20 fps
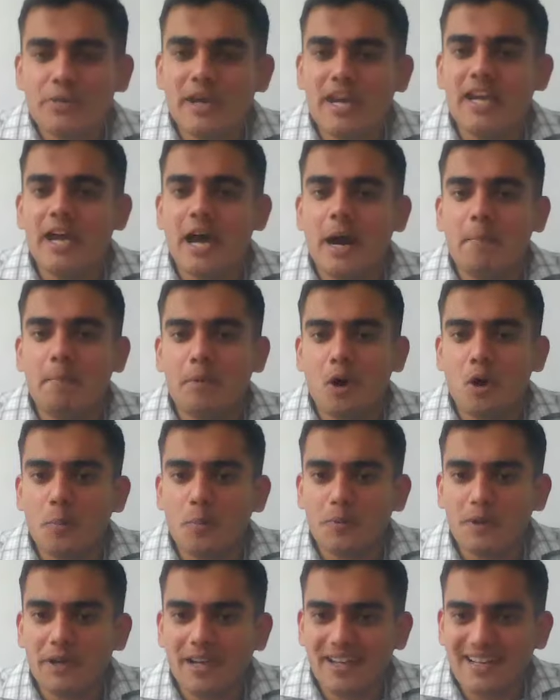to
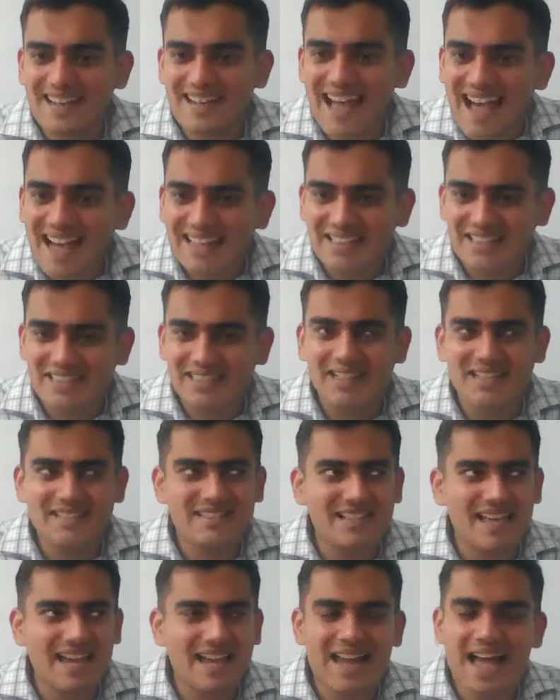inappropriate
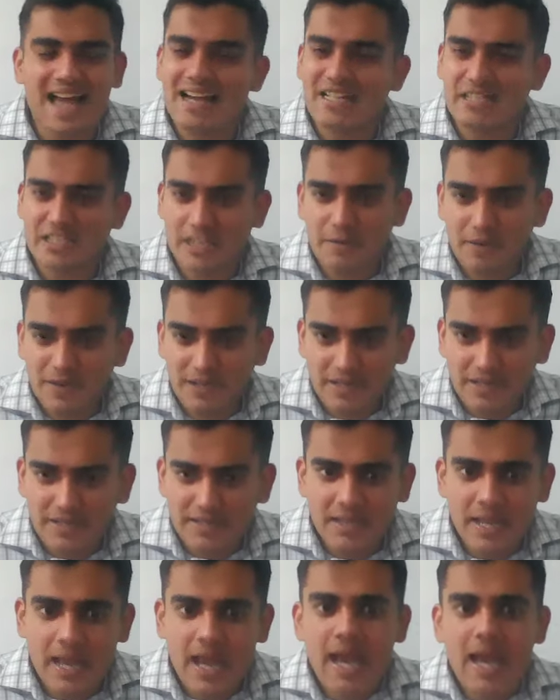access and
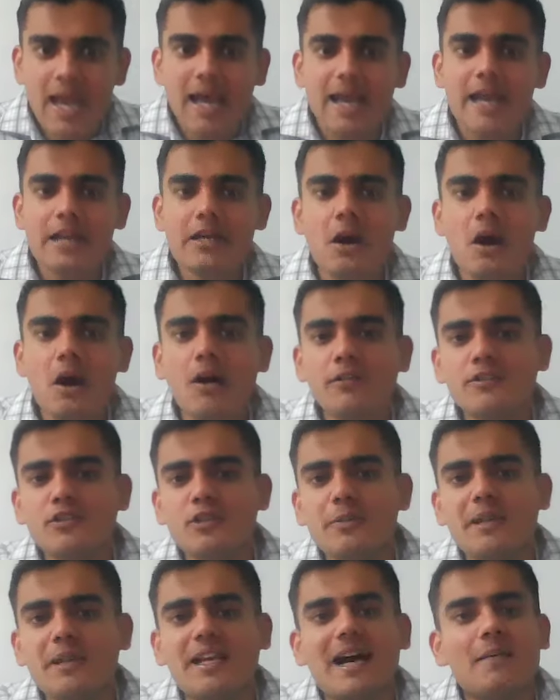activities, it
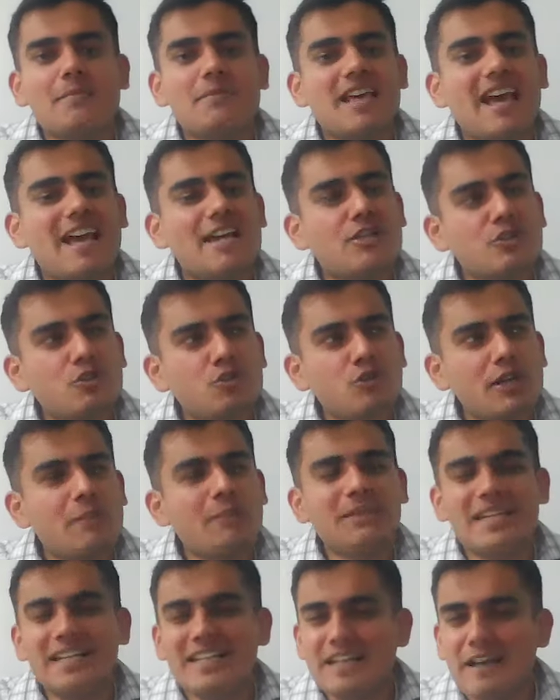also becomes
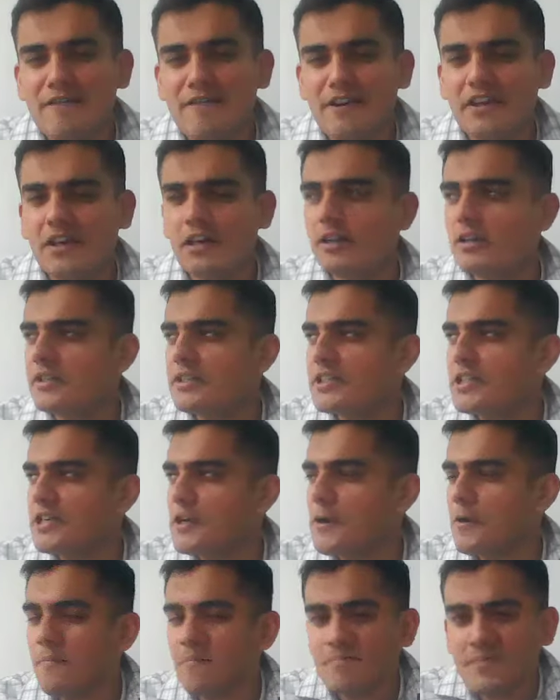extremely difficult
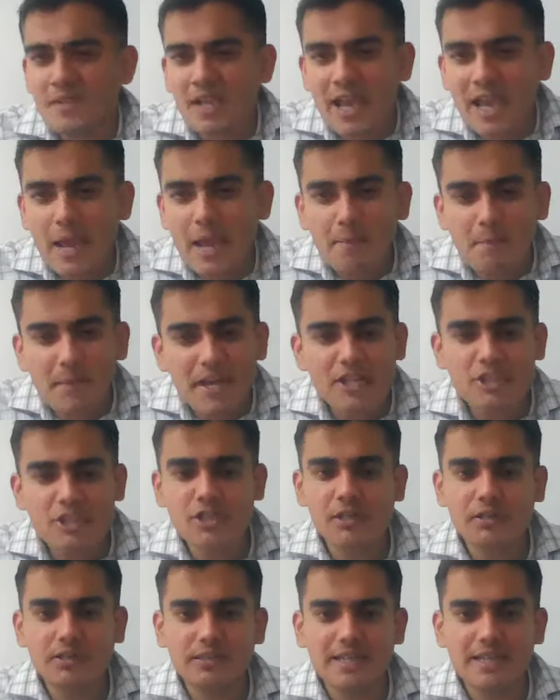to
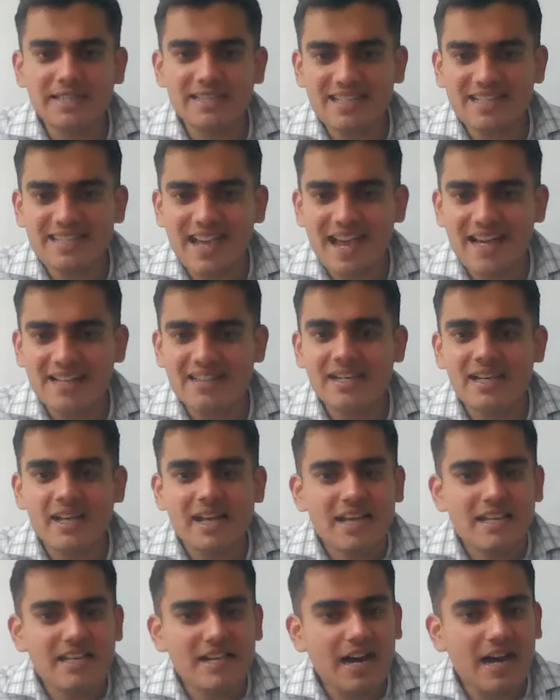immediately detect
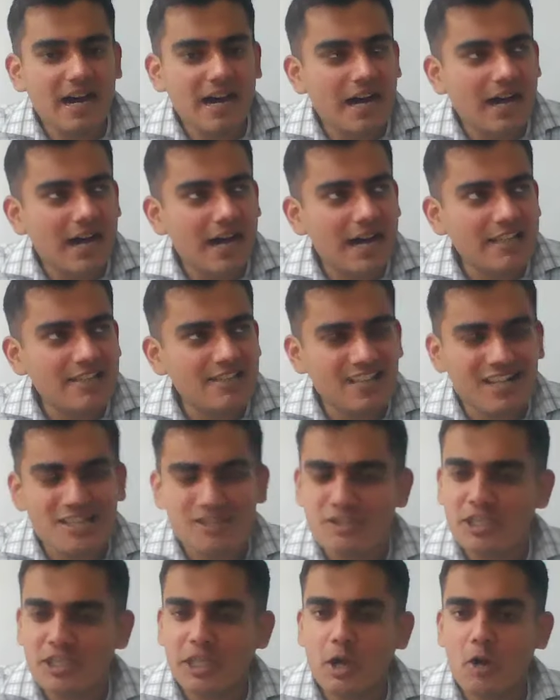
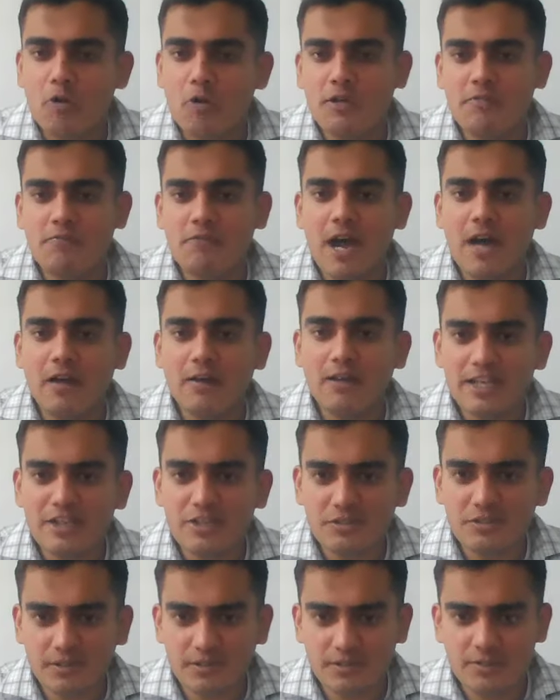such security
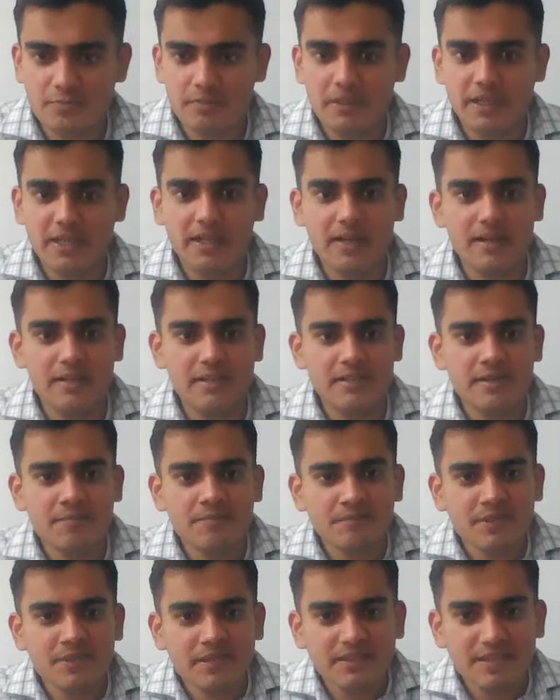violations because
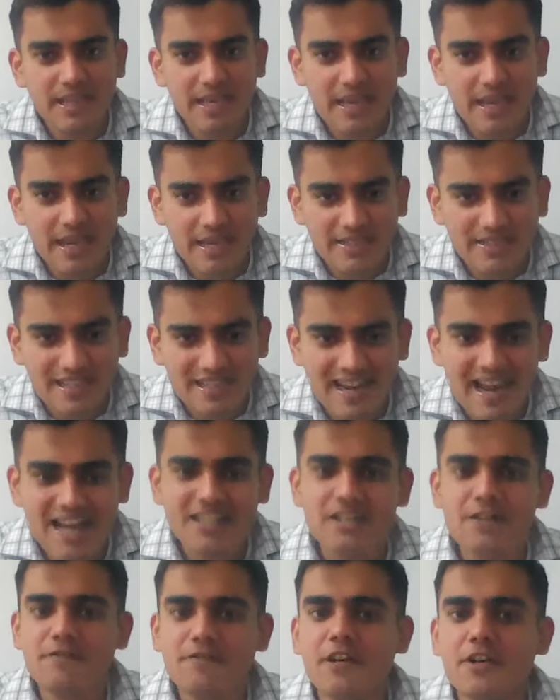the
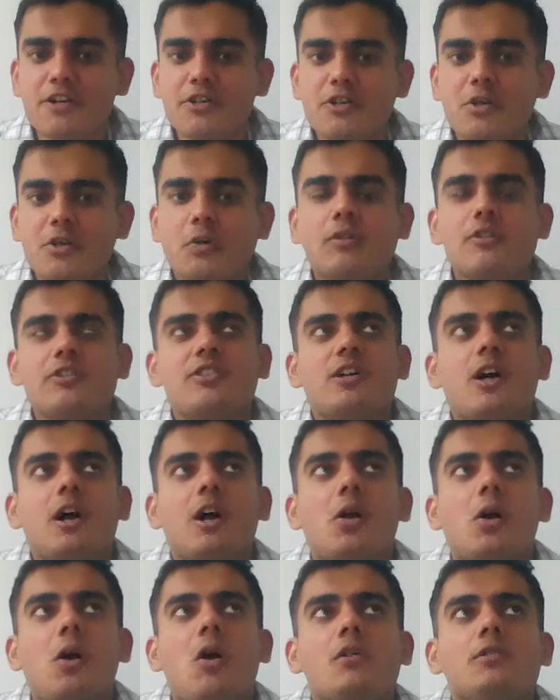detective controls
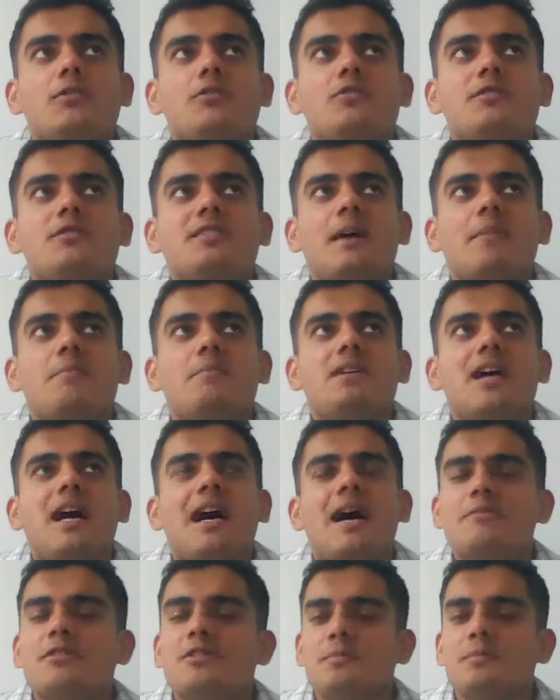are also
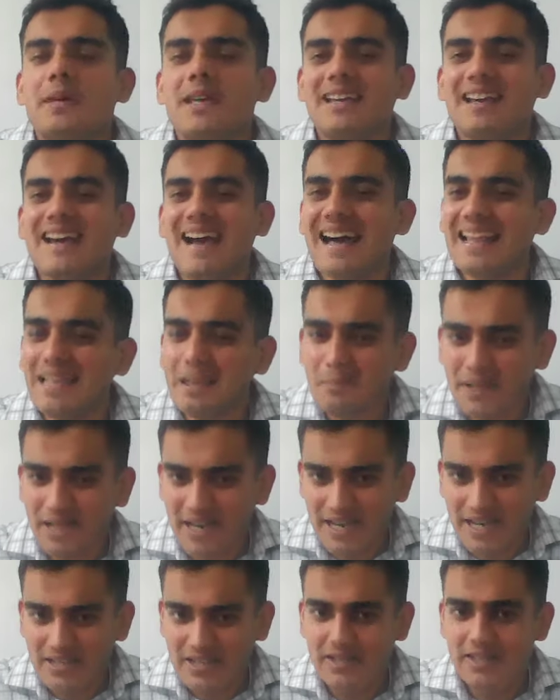sometimes being
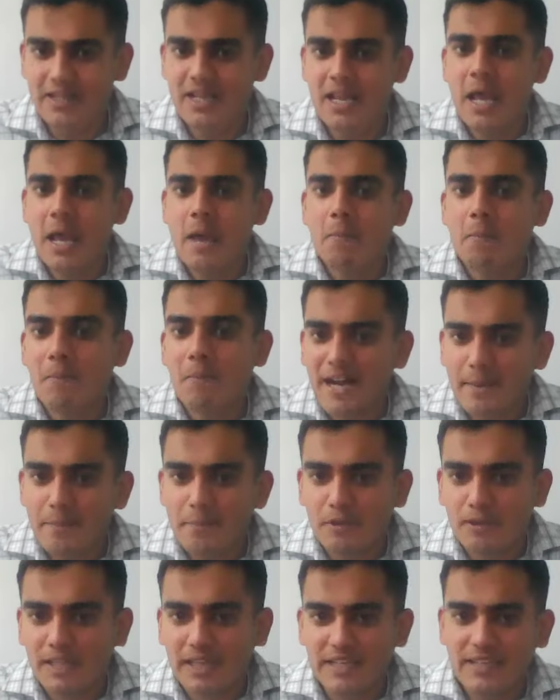eliminated,
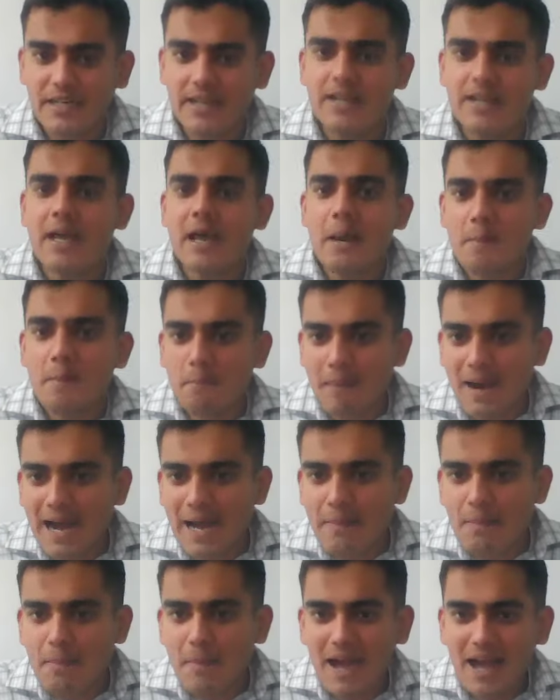manipulated,
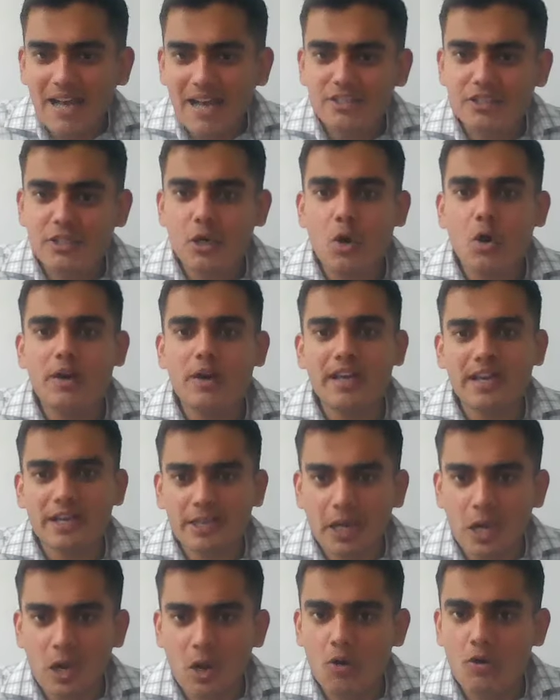bypassed, or
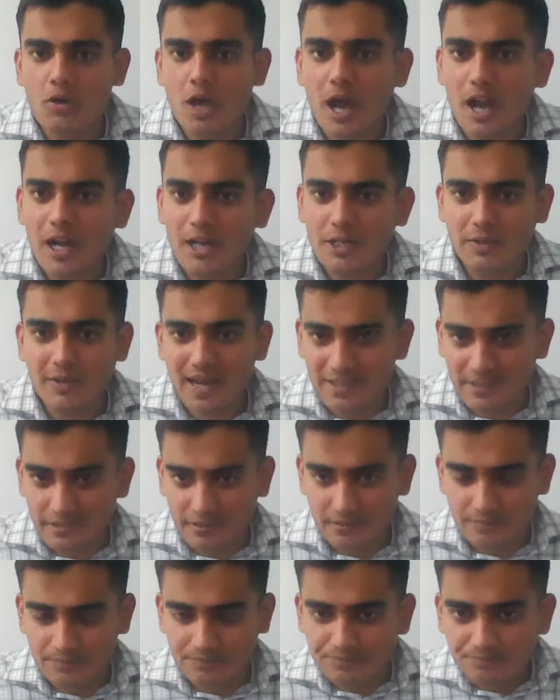ignored
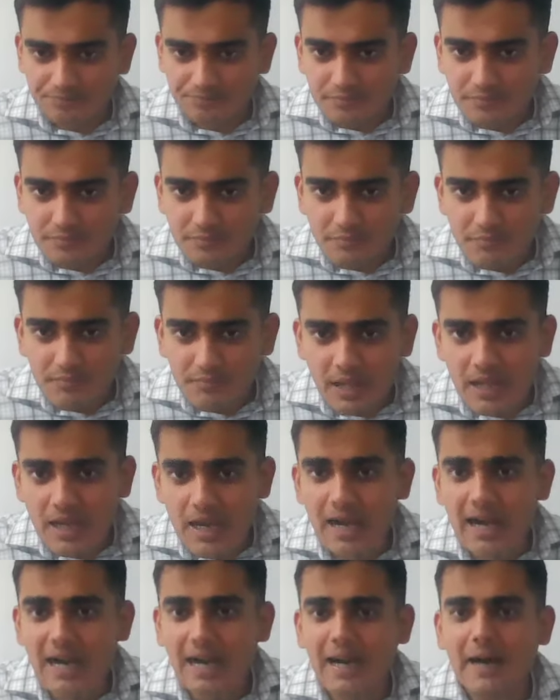altogether.
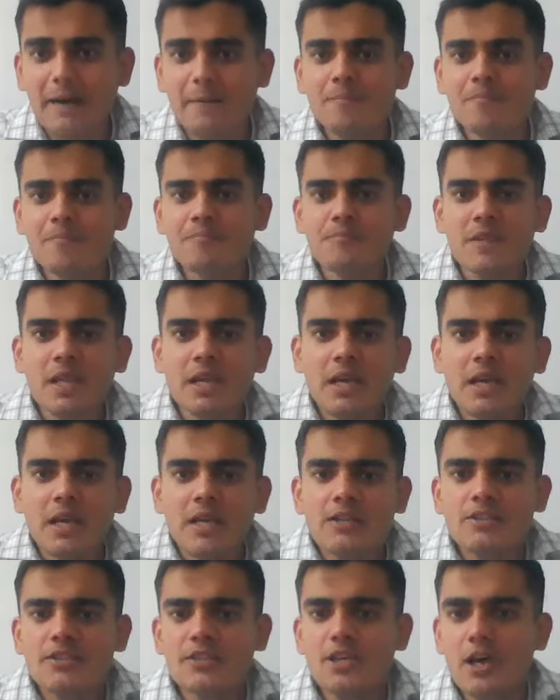Um,
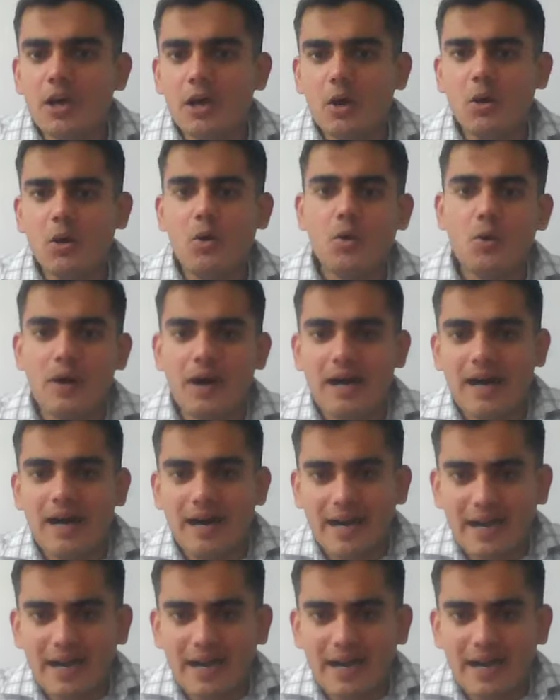so,